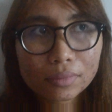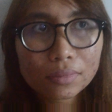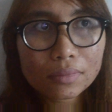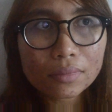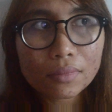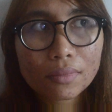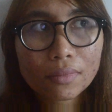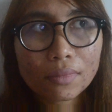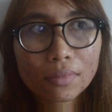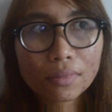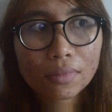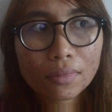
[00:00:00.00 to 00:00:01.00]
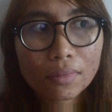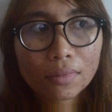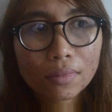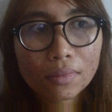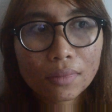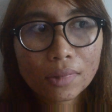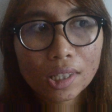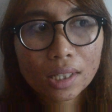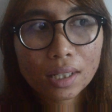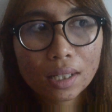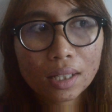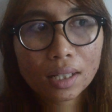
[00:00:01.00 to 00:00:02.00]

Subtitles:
Nobody speaks.